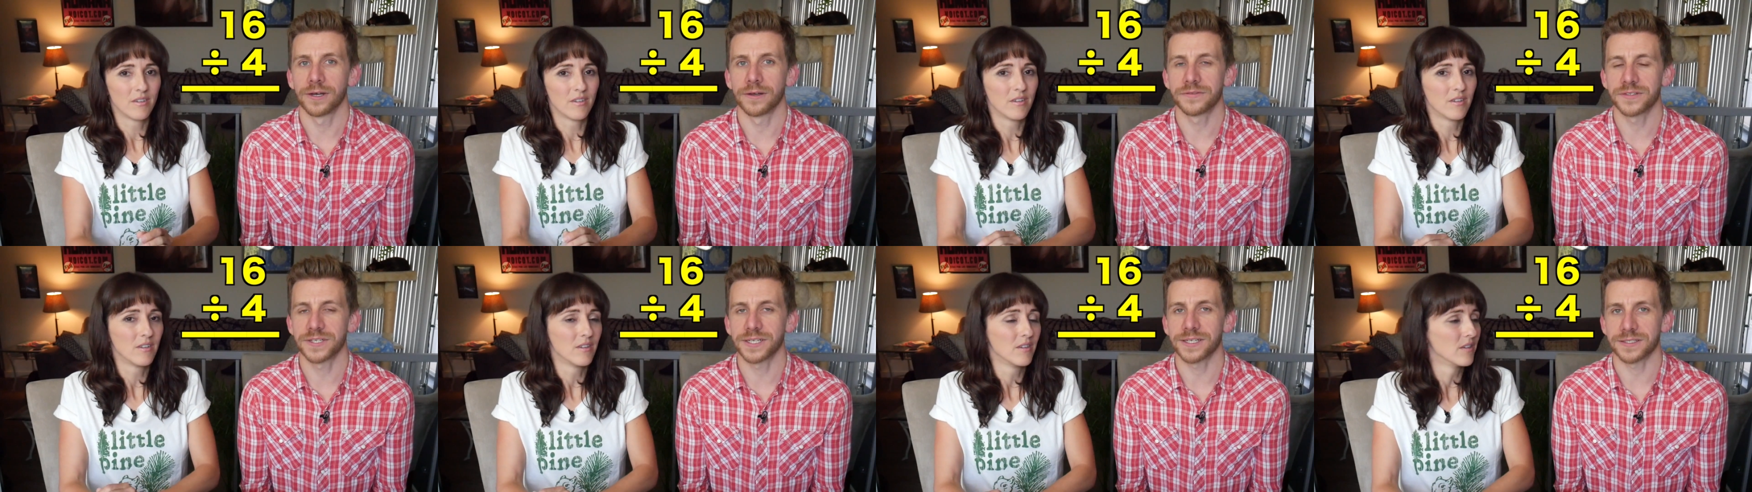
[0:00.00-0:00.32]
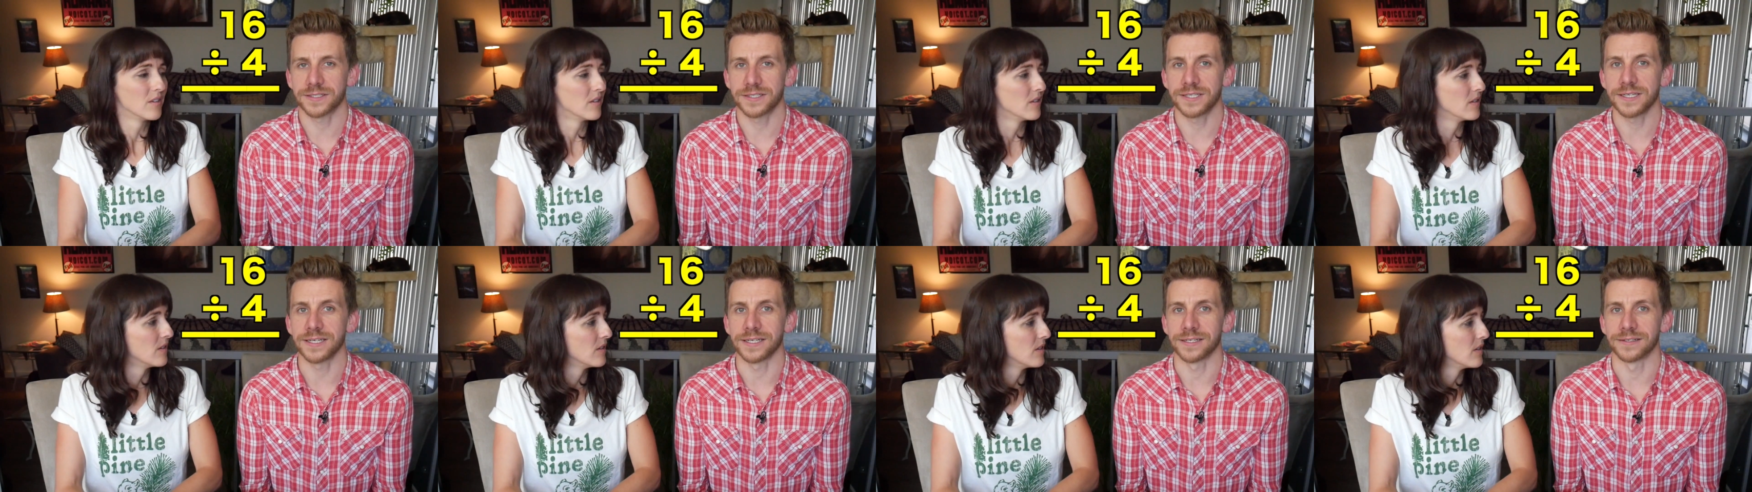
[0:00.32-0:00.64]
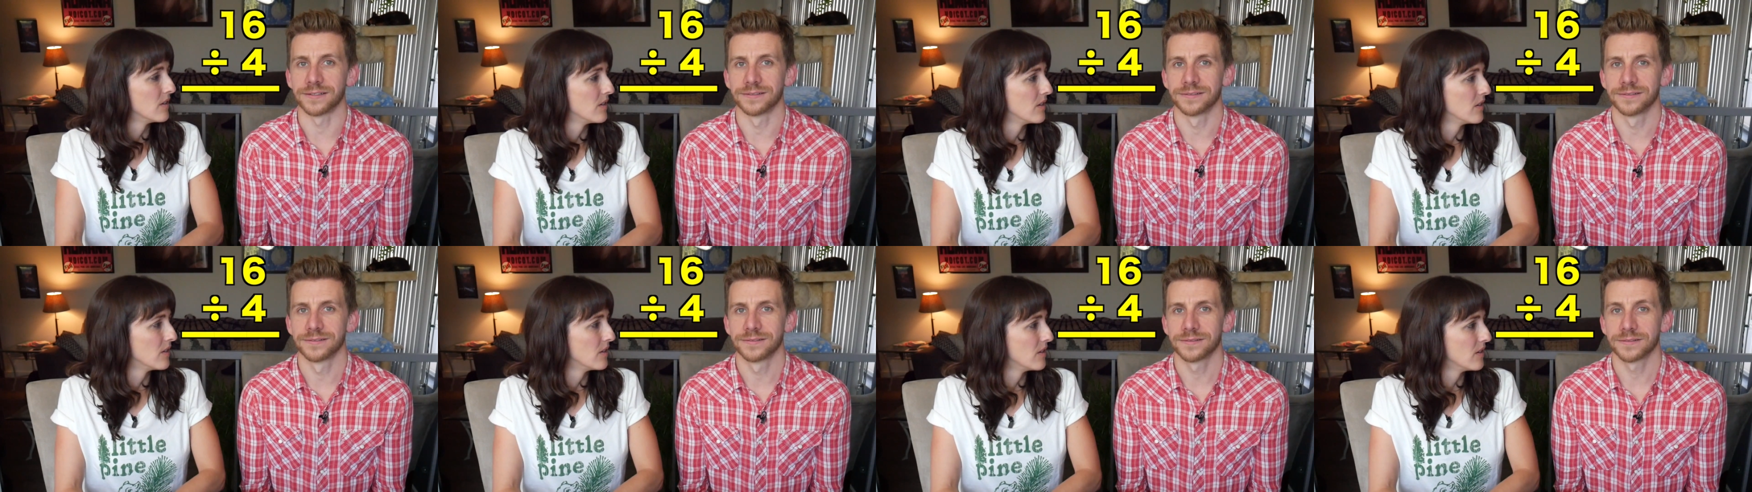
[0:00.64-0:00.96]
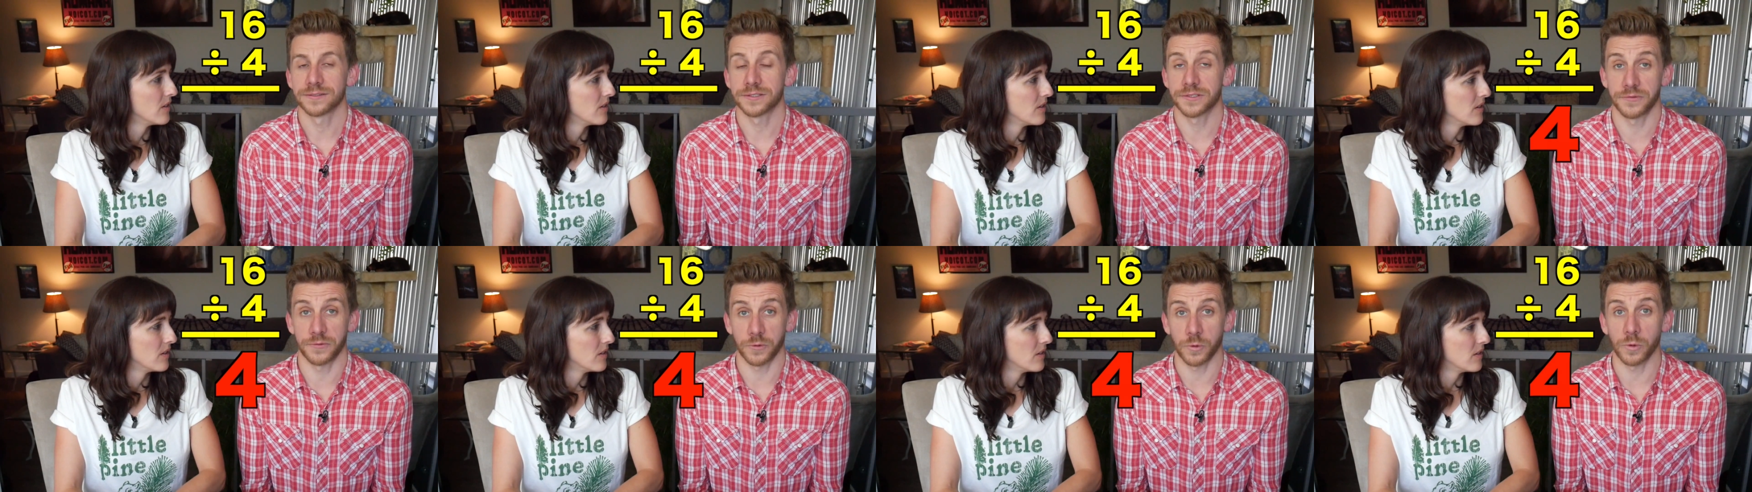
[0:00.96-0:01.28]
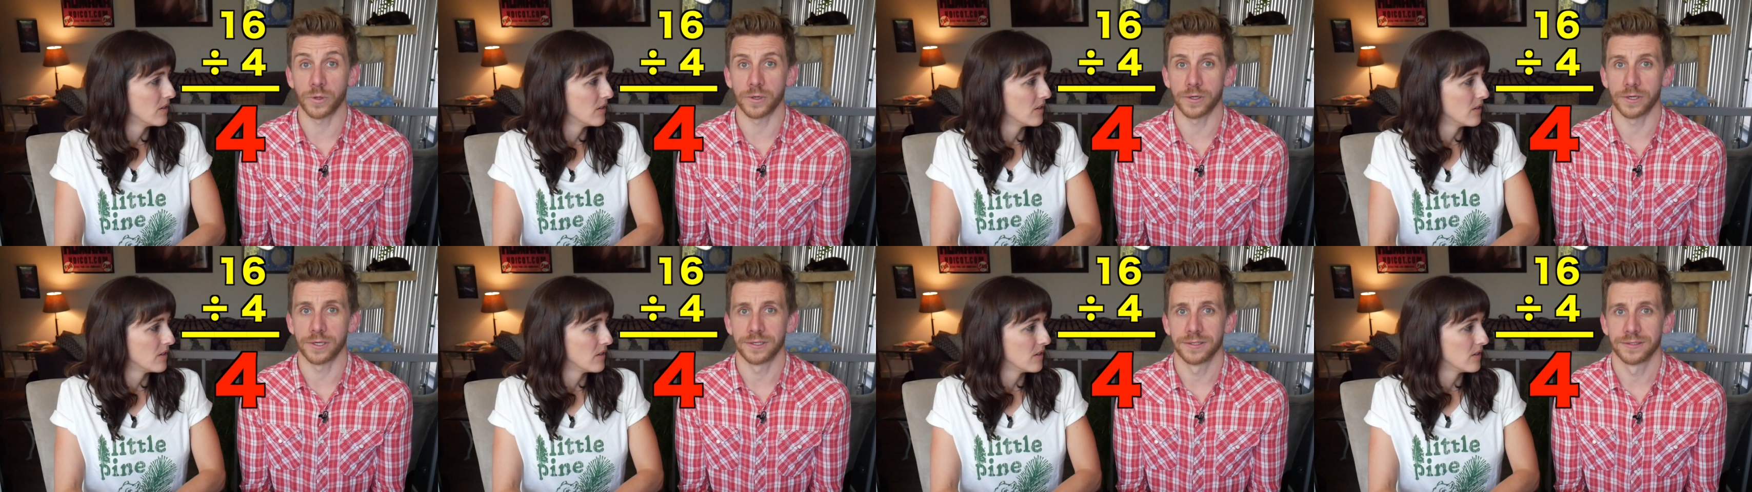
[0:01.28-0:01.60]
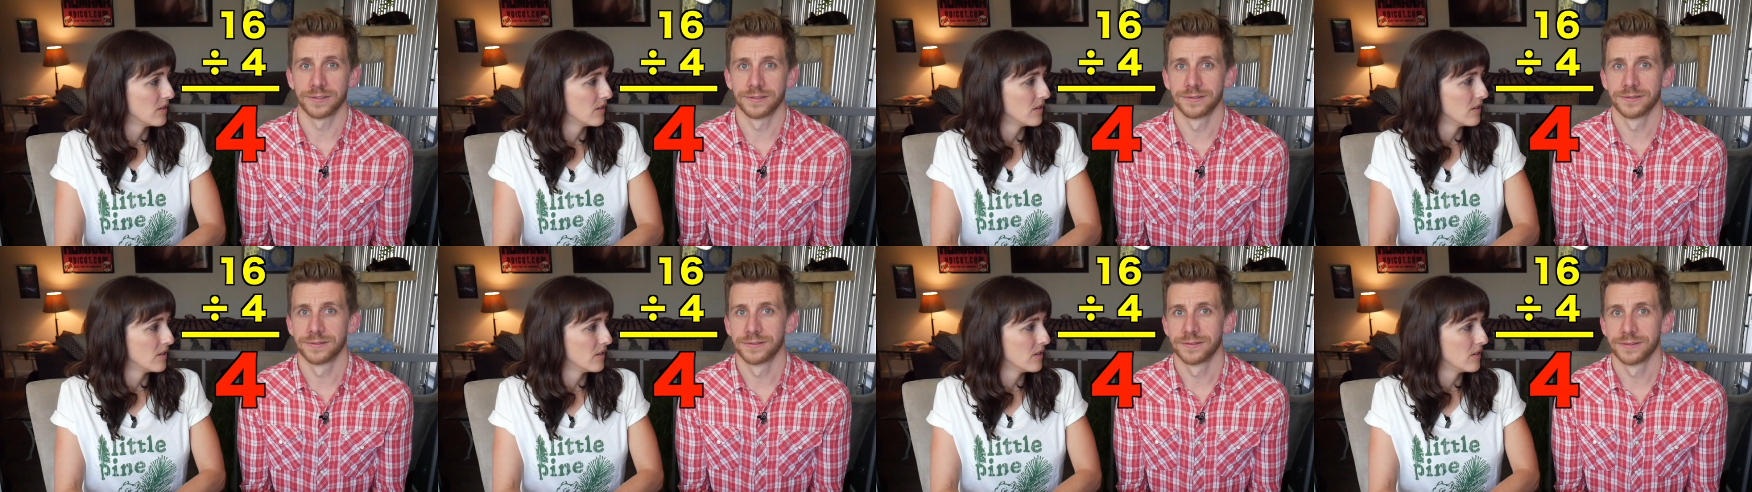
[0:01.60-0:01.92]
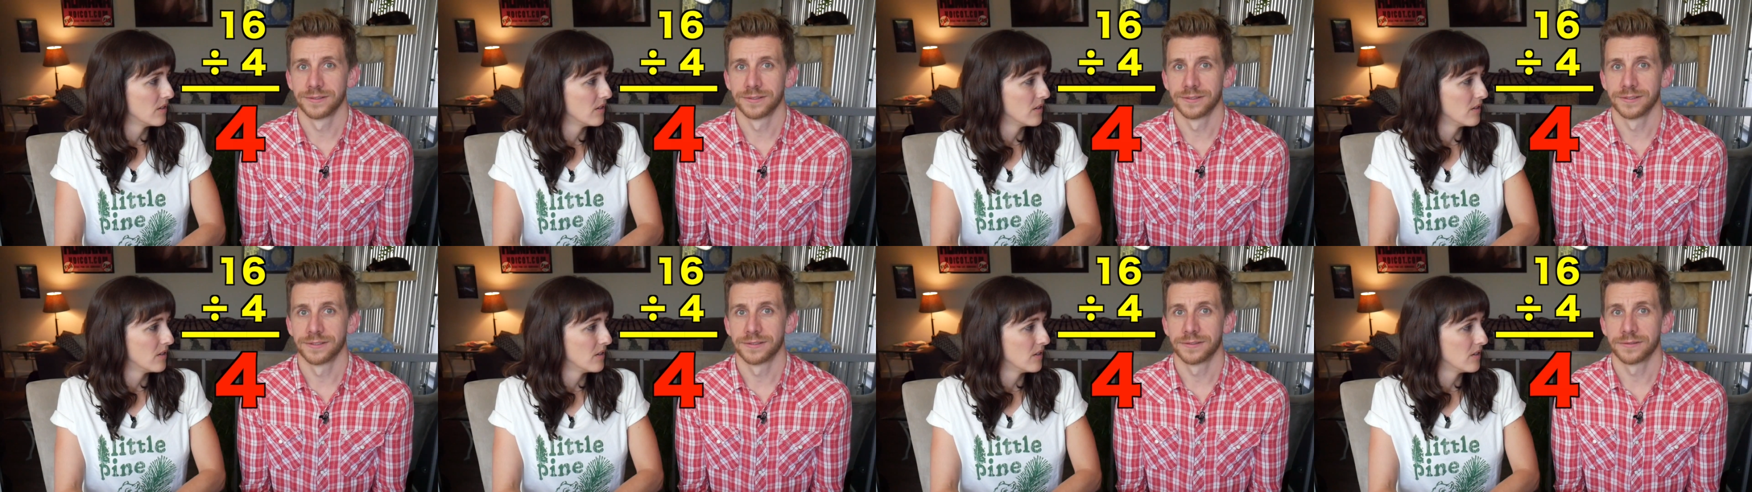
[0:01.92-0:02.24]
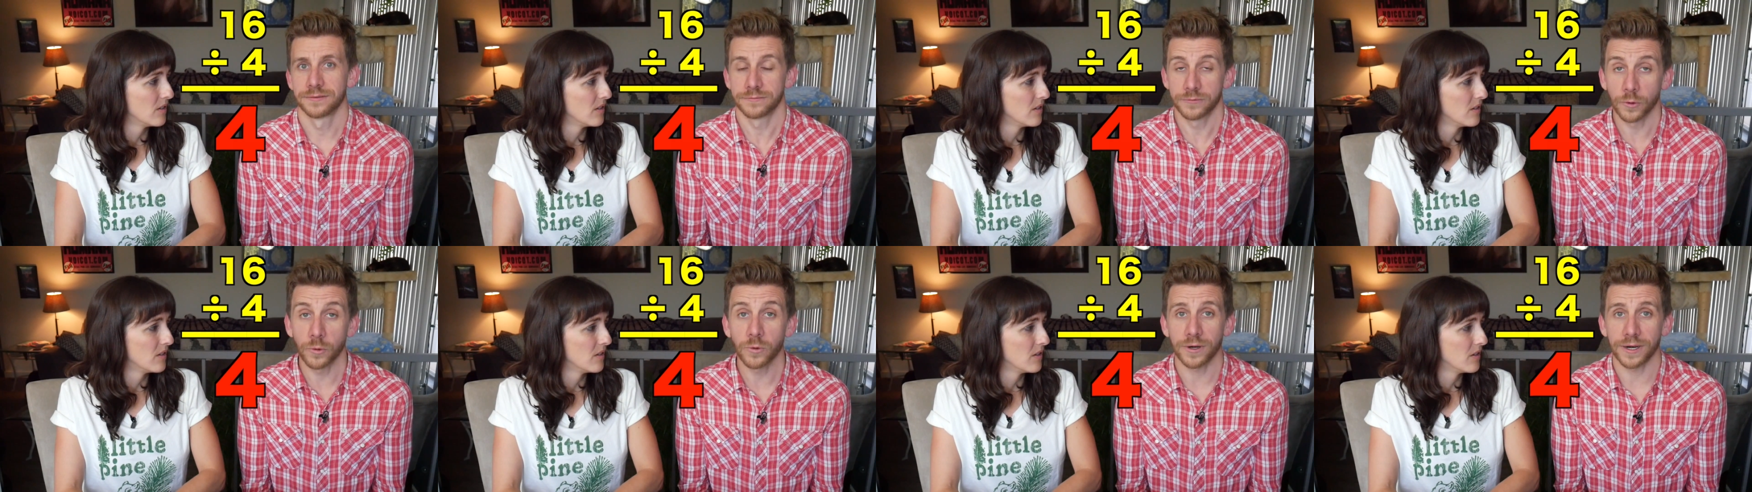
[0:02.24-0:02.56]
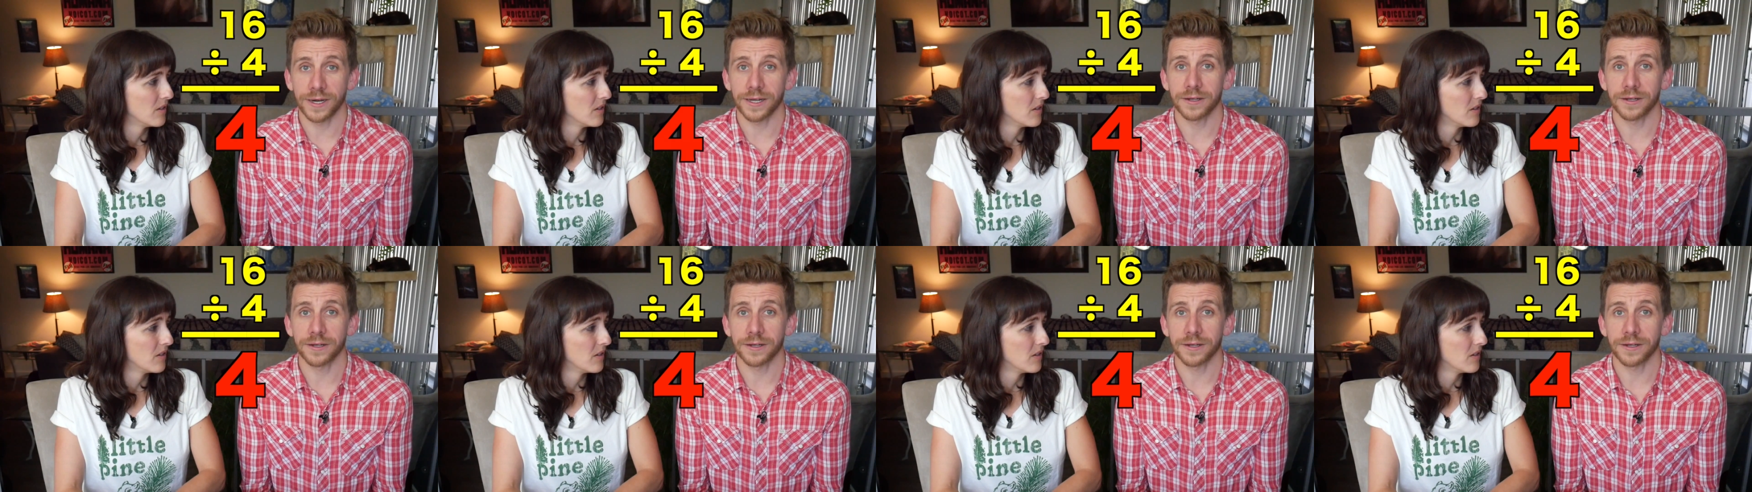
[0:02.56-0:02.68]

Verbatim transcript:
Speaker 1: of 16? It's four. Four